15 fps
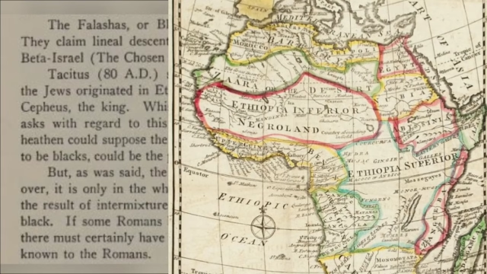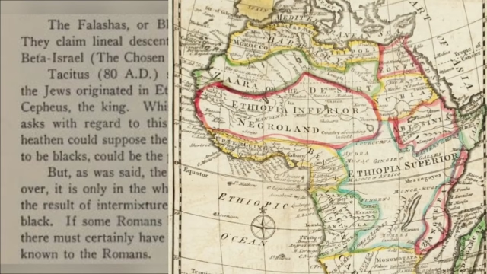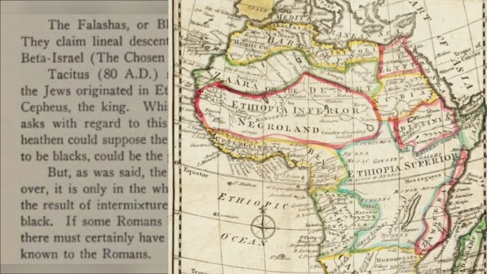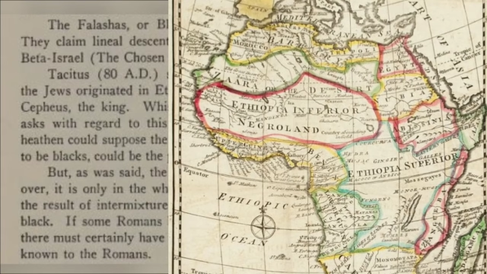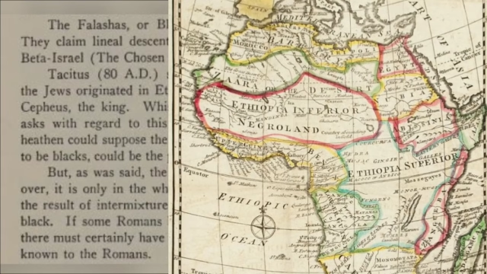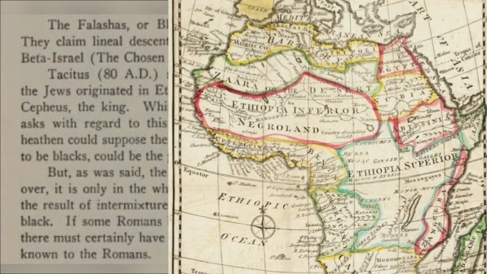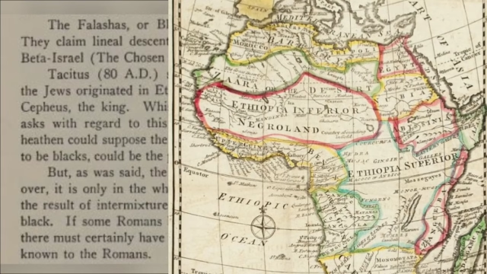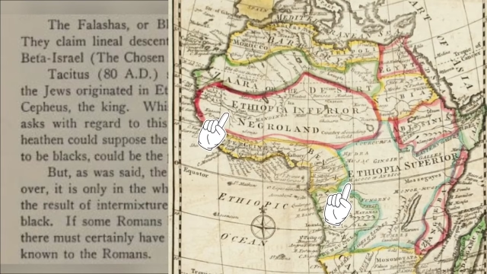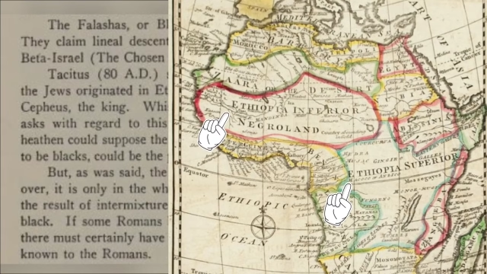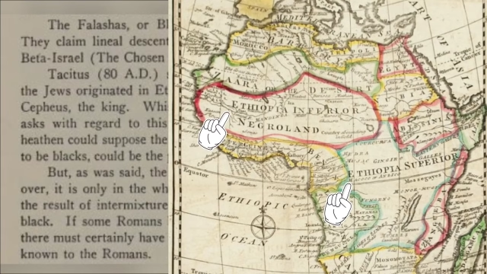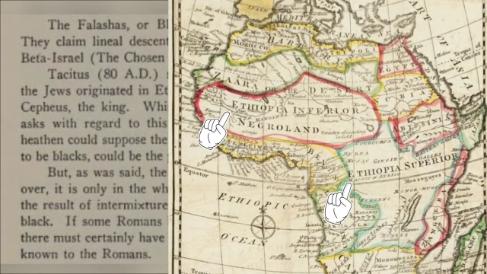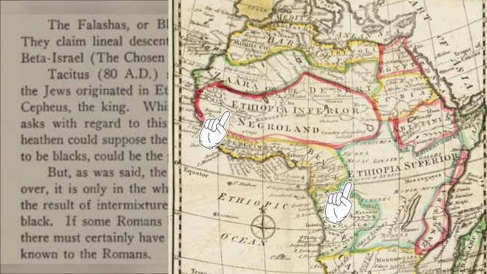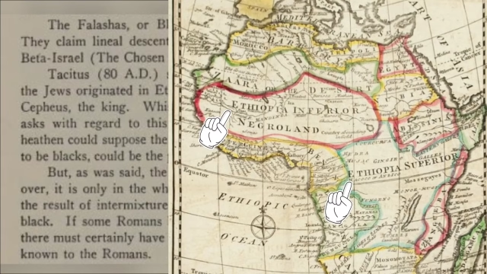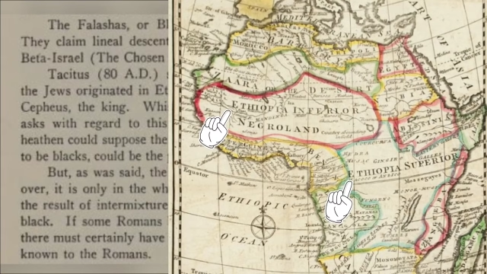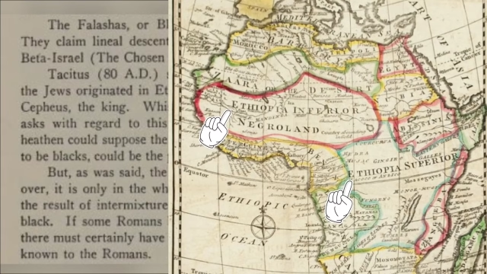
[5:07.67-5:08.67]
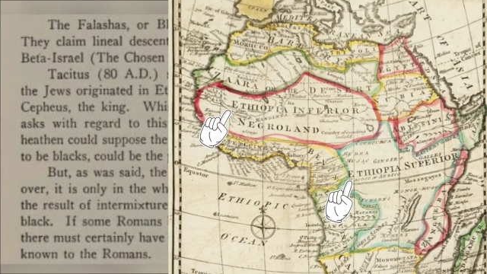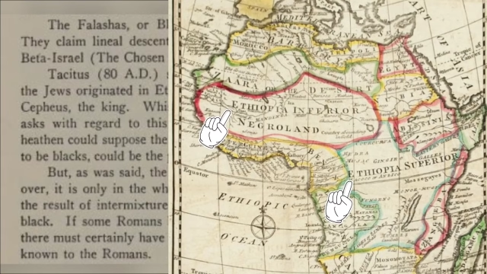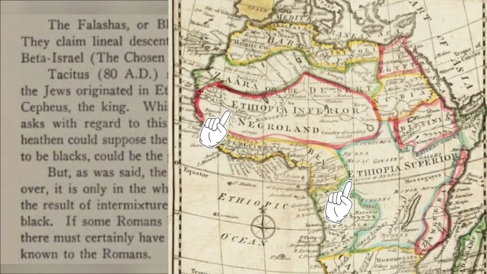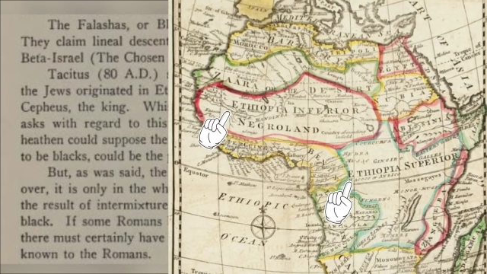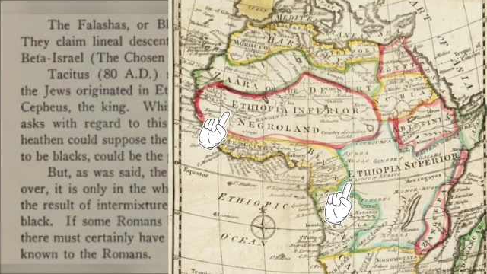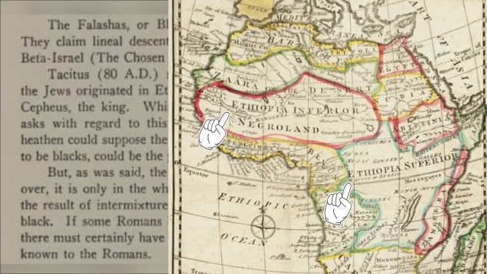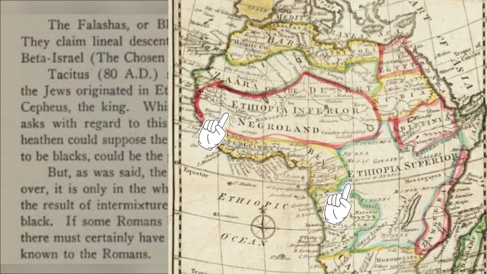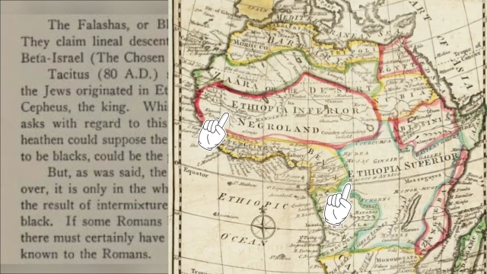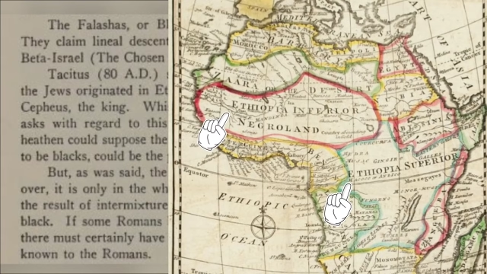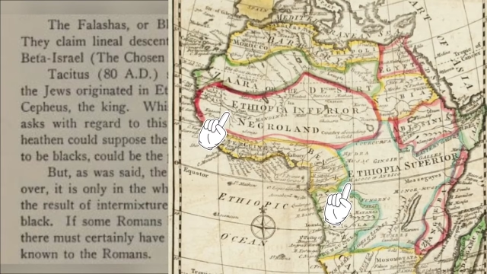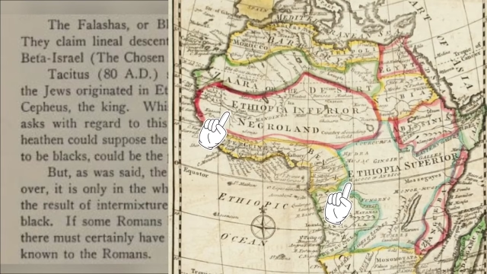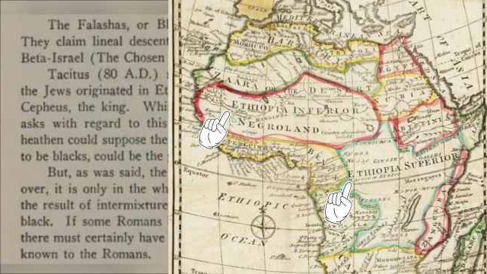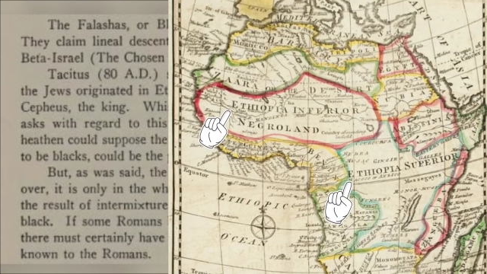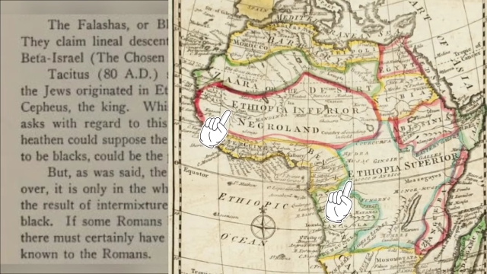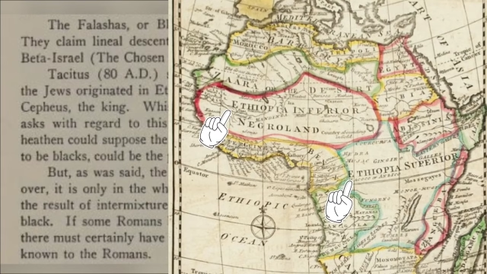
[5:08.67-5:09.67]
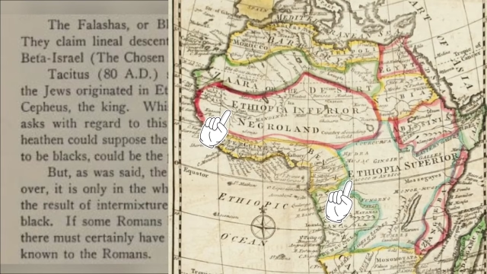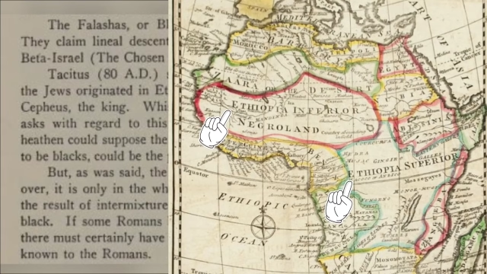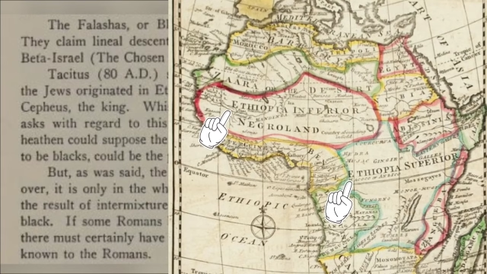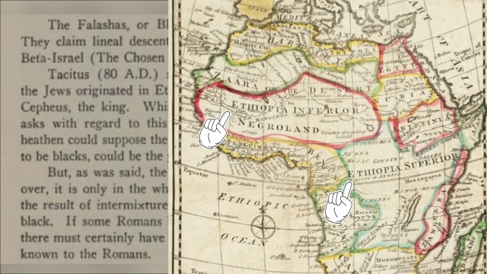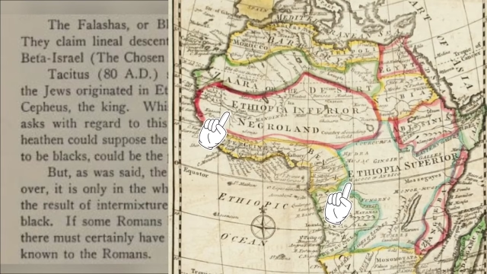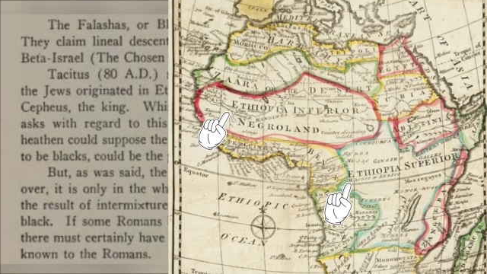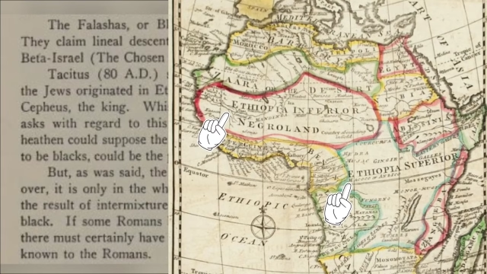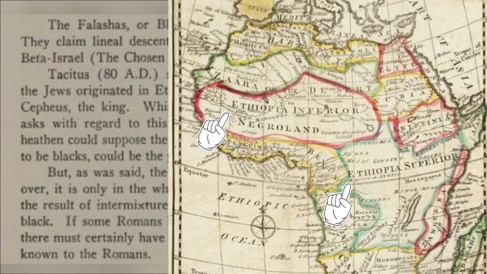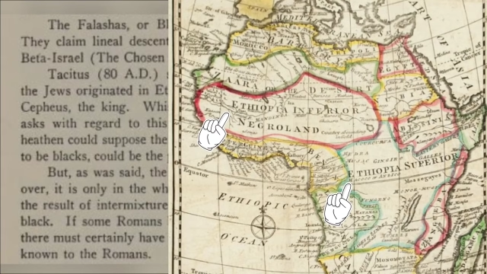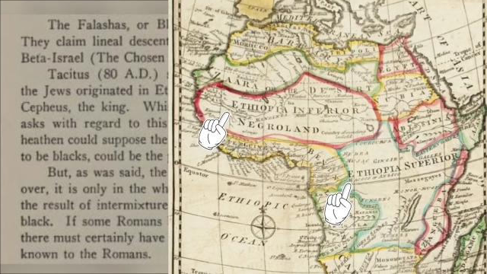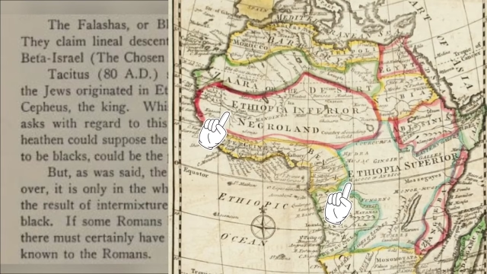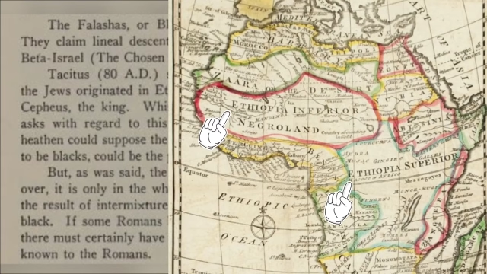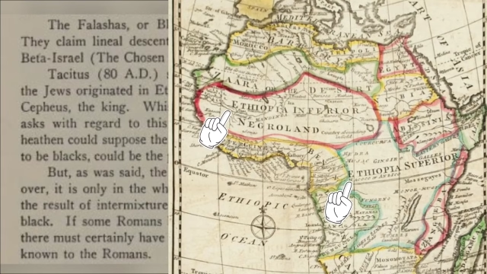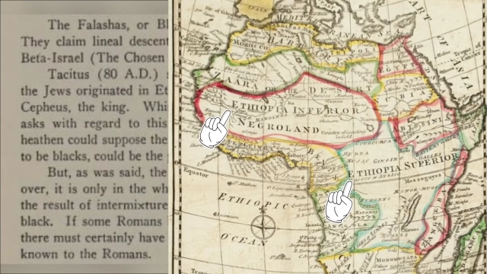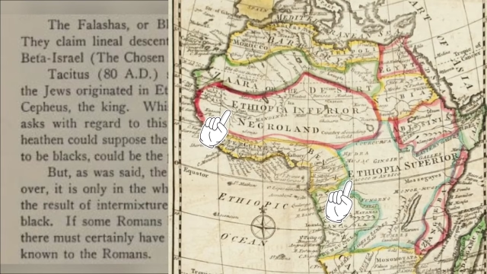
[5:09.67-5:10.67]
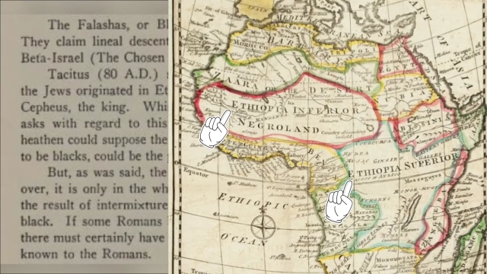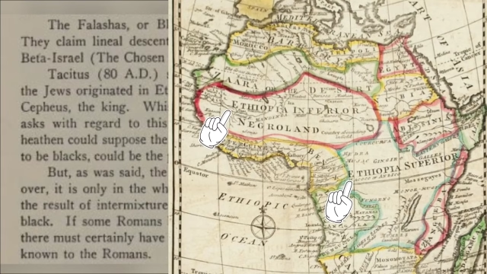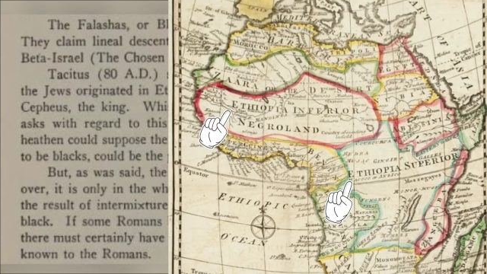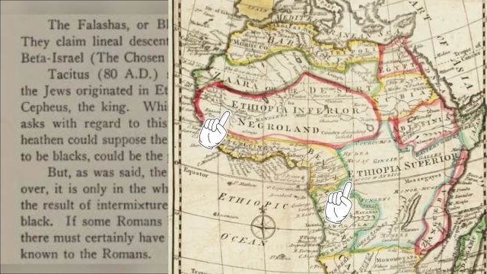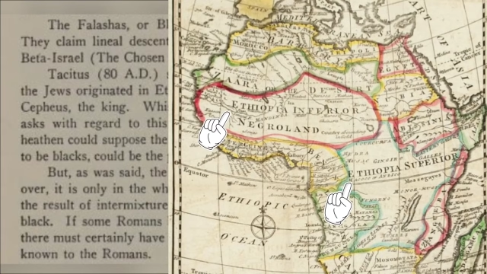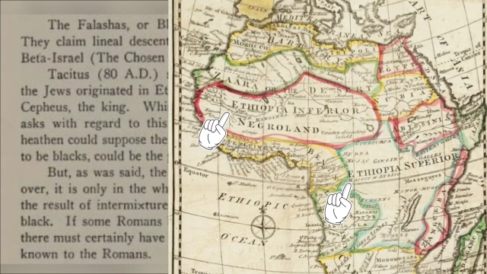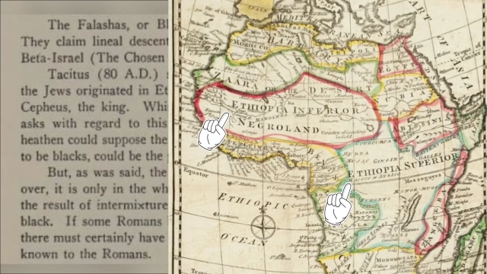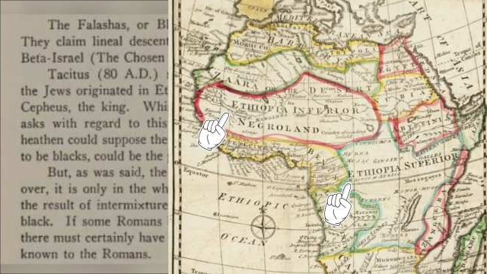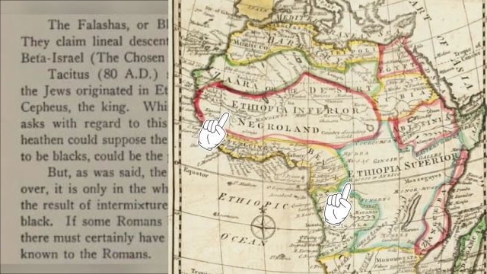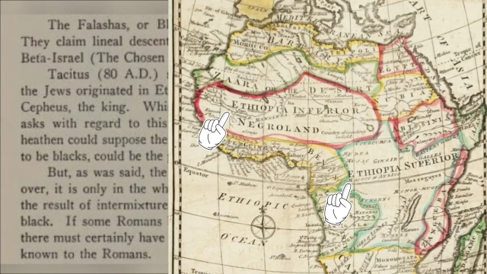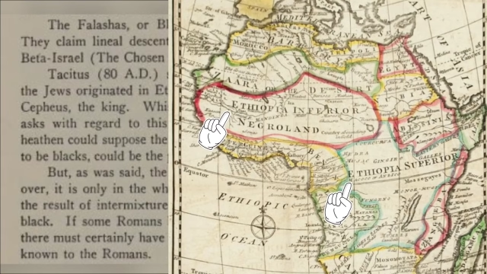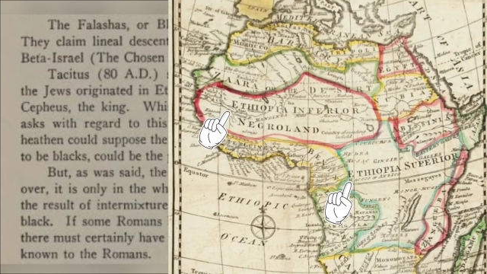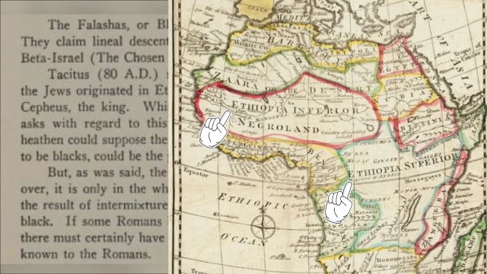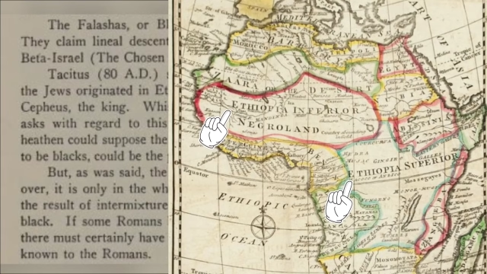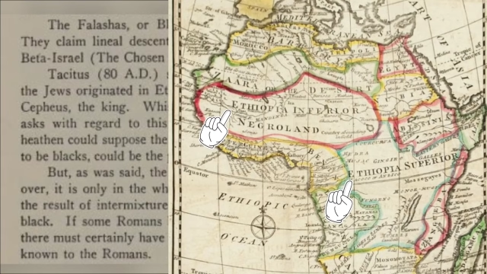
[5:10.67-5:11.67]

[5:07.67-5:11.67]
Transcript: No face is visible, so there are no lips to read.